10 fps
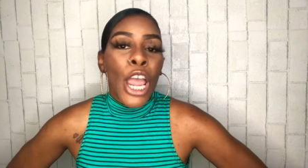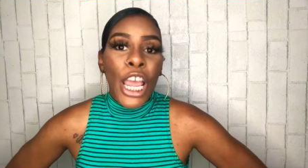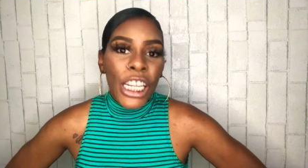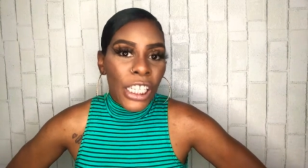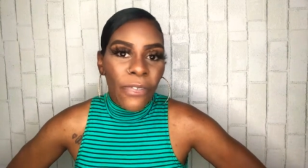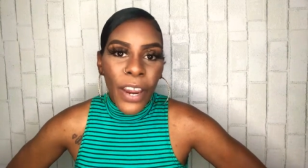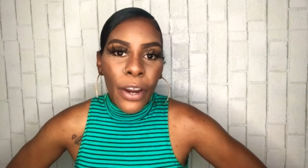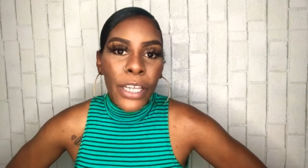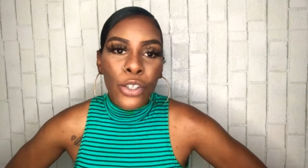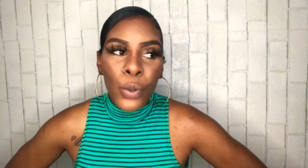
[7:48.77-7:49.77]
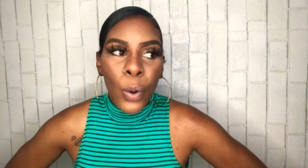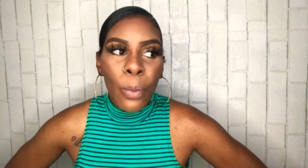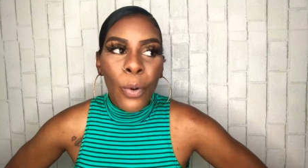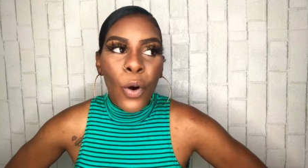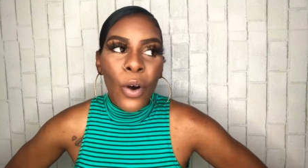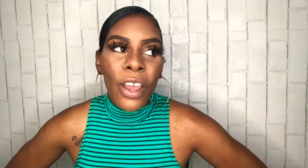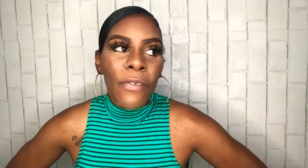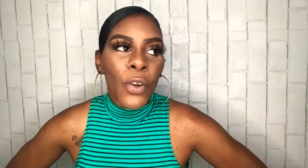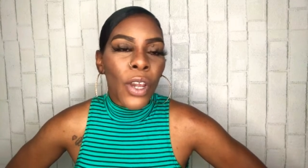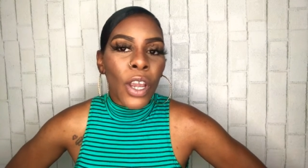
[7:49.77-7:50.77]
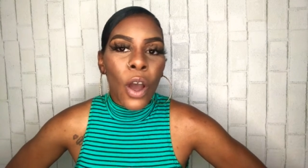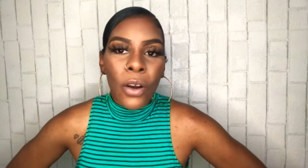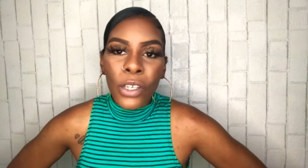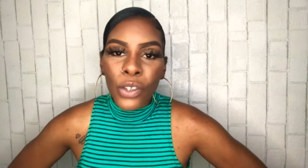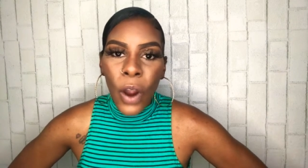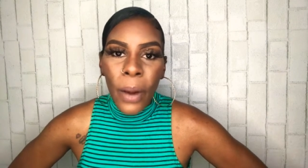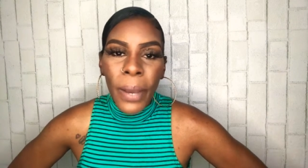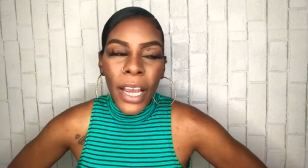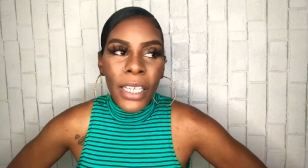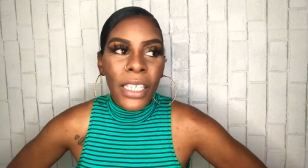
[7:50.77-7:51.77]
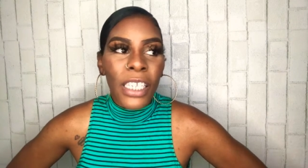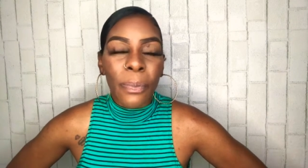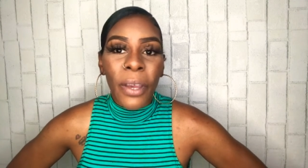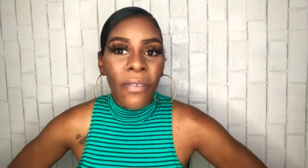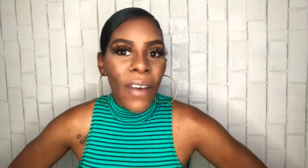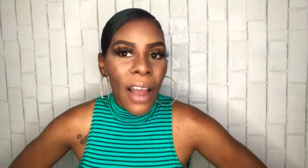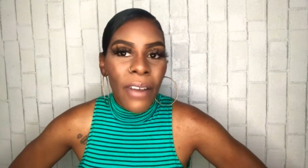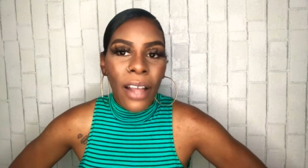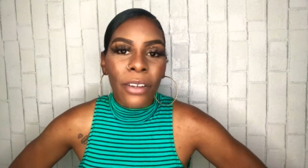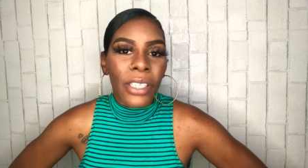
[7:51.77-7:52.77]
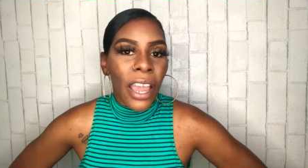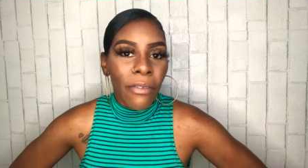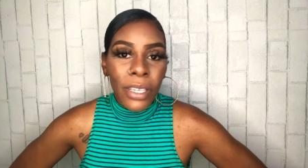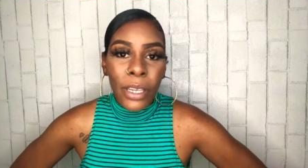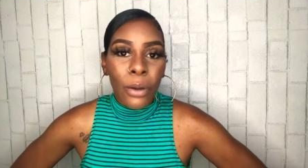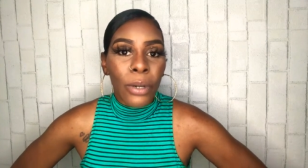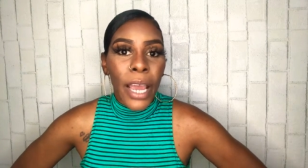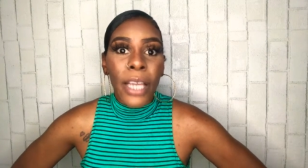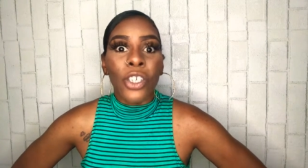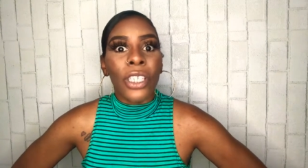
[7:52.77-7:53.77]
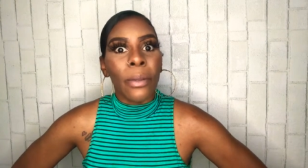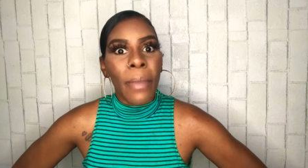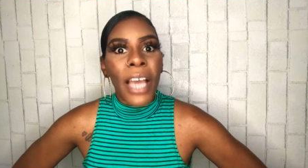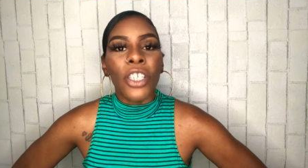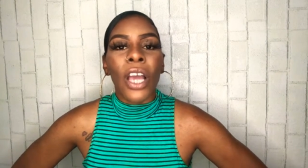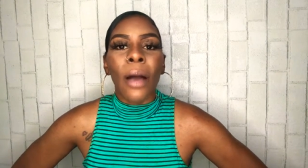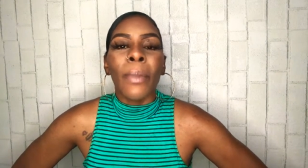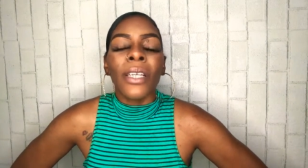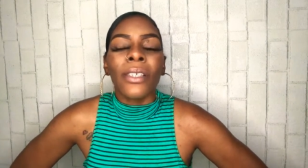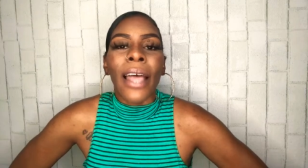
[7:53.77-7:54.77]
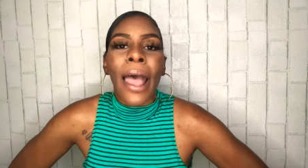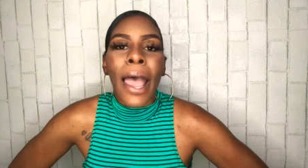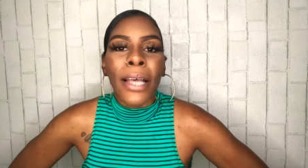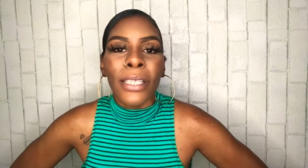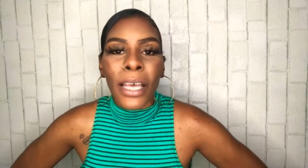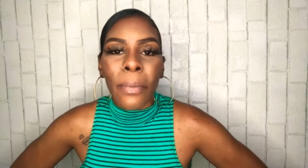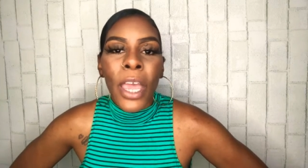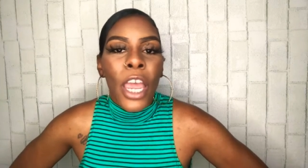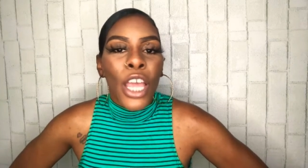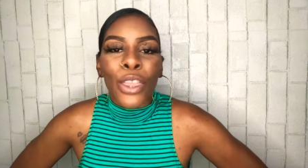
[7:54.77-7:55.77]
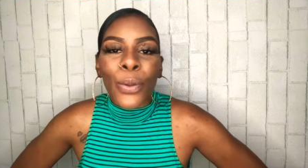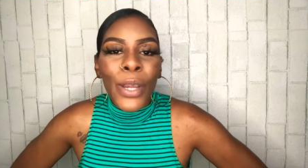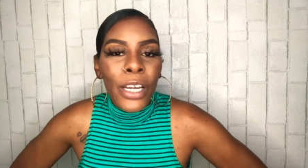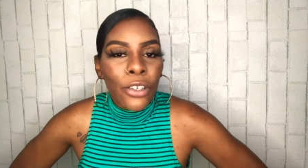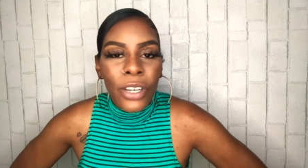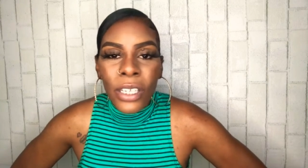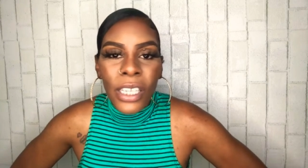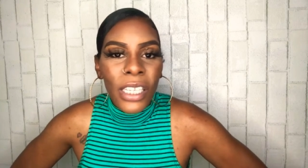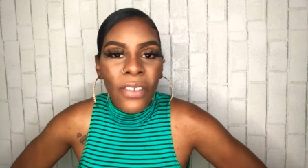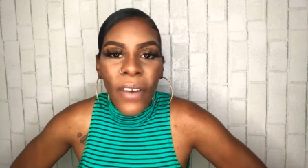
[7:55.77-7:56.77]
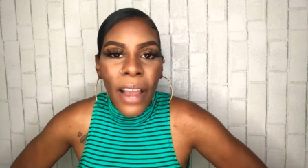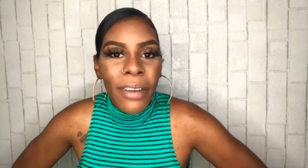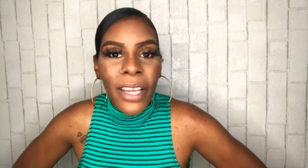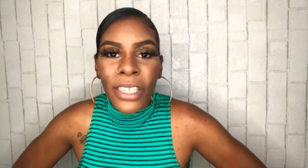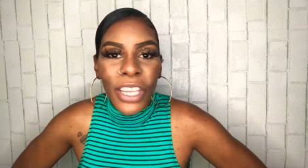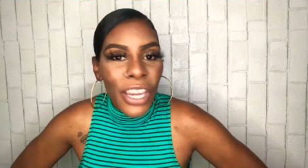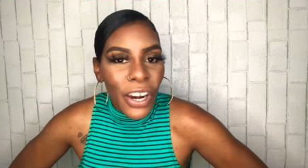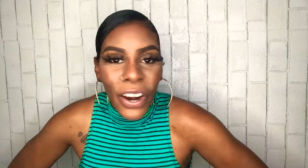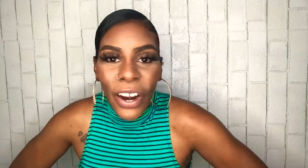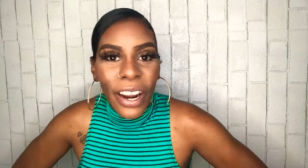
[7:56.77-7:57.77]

it's very doable. If you can go to Starbucks and spend $5 every single day, just imagine how much that adds up in 365 days a year.